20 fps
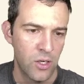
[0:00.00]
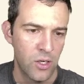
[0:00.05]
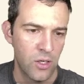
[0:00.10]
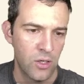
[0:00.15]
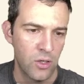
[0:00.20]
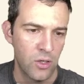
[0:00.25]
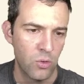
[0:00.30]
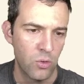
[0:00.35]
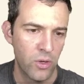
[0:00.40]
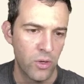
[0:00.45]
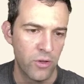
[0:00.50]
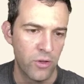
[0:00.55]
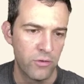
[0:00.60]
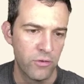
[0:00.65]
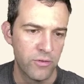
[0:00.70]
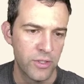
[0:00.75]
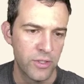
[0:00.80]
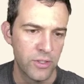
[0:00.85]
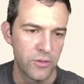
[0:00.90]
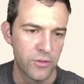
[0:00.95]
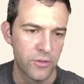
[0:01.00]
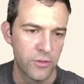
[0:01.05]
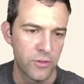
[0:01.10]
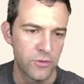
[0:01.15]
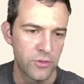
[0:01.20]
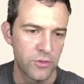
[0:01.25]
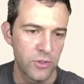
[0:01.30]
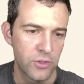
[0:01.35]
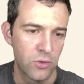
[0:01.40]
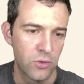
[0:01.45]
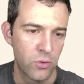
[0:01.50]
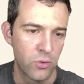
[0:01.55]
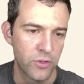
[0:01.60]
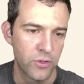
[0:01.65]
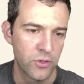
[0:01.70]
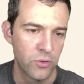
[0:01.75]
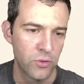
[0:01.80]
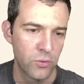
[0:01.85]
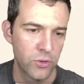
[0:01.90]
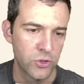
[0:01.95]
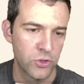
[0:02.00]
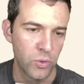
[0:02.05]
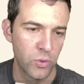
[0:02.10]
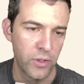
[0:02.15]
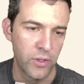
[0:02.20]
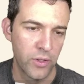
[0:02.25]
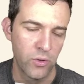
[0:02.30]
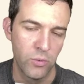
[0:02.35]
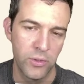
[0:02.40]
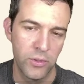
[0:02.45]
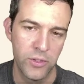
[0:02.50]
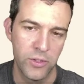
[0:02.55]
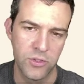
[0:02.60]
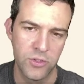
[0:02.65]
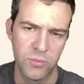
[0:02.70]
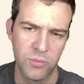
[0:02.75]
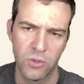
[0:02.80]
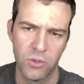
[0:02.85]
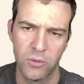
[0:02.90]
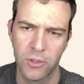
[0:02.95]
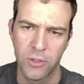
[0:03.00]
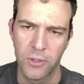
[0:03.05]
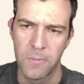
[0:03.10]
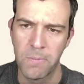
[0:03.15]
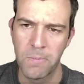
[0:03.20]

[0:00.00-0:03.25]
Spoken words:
A weather vane turns according to which way the wind is blowing.